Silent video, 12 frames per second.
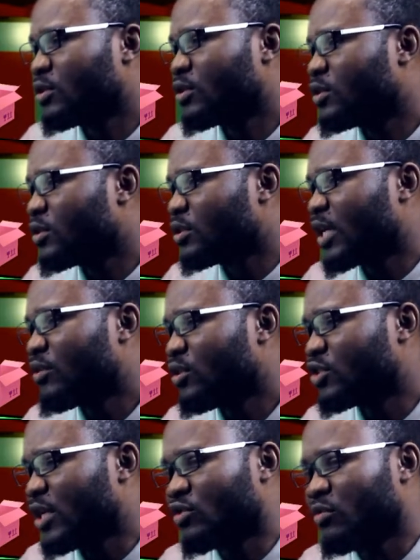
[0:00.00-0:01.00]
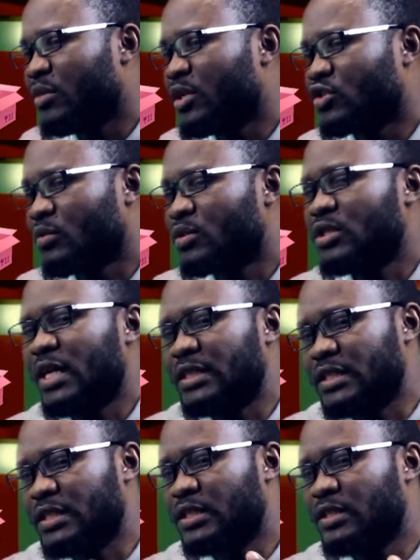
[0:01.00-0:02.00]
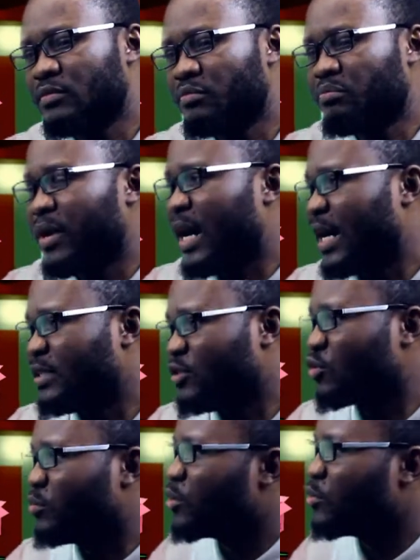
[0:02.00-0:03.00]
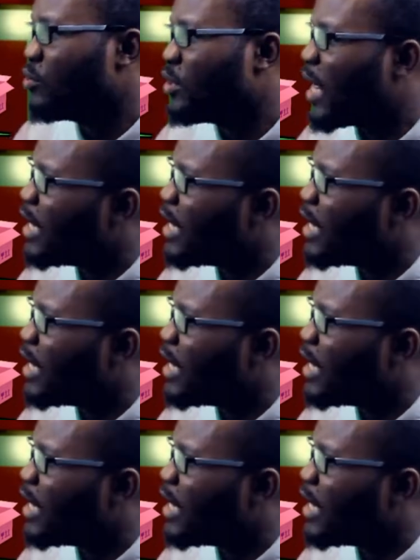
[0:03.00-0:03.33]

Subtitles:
They are not trying to make something that is bad to be good.